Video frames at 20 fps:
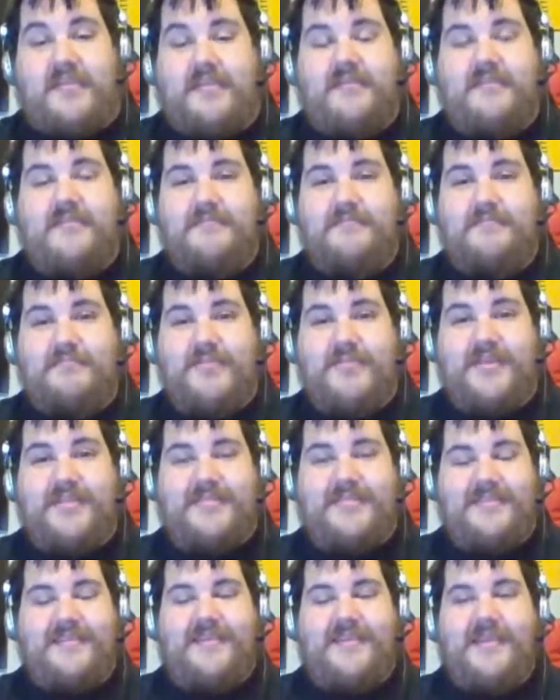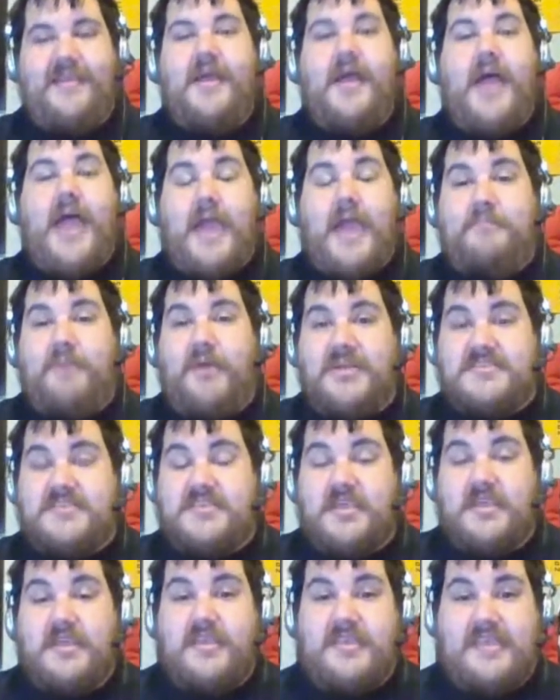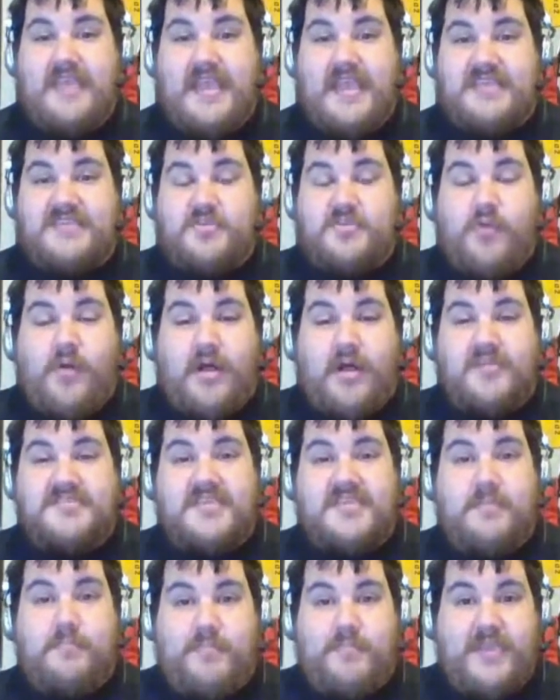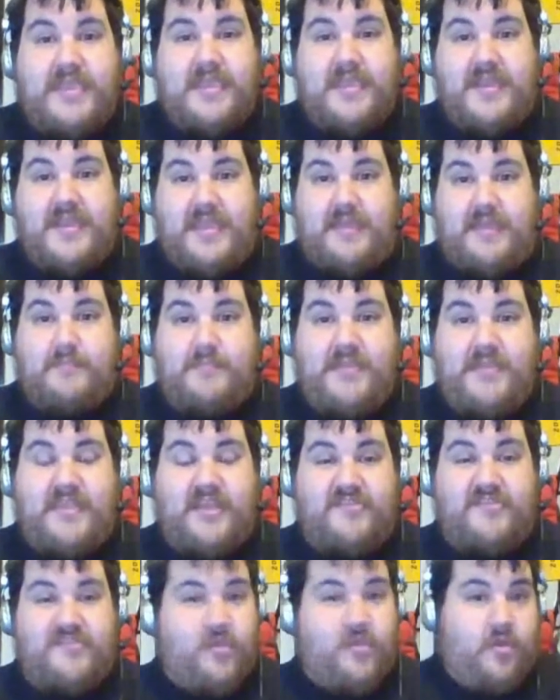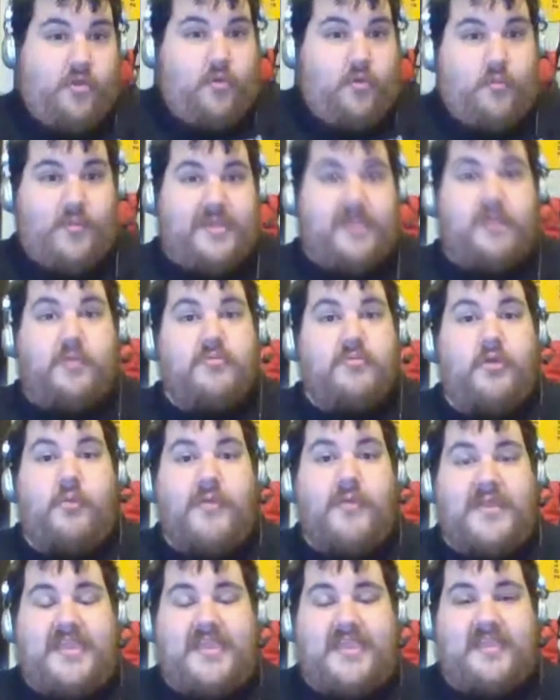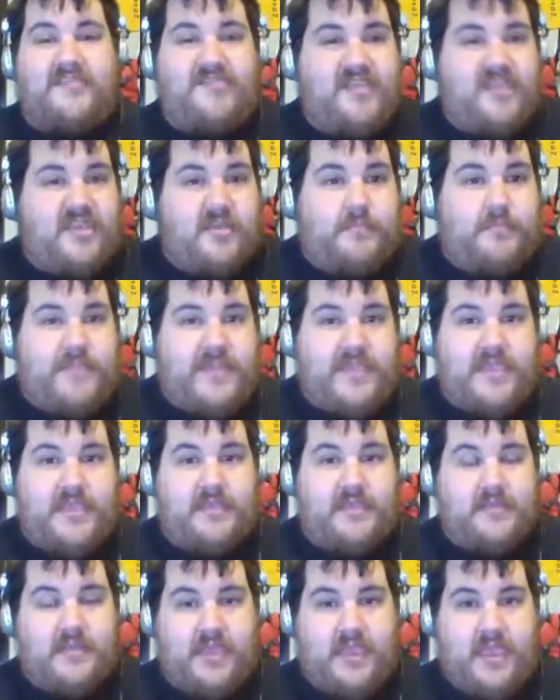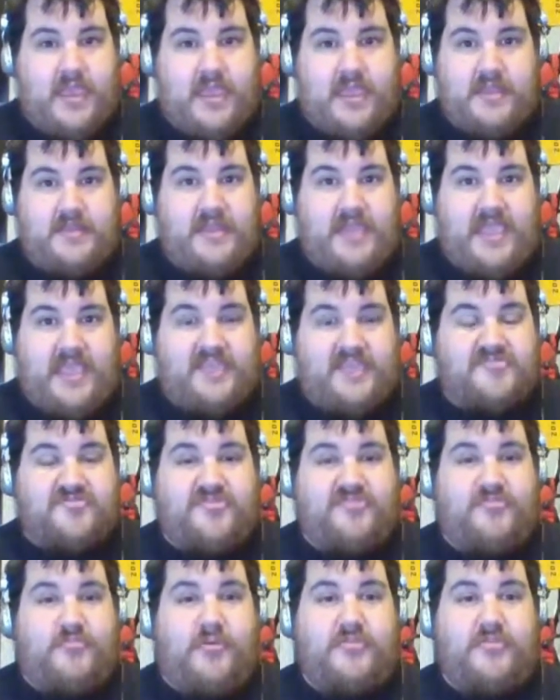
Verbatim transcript: I mean, and plus, guess who else can be in it? Because we don't know what he is. He could be an ageless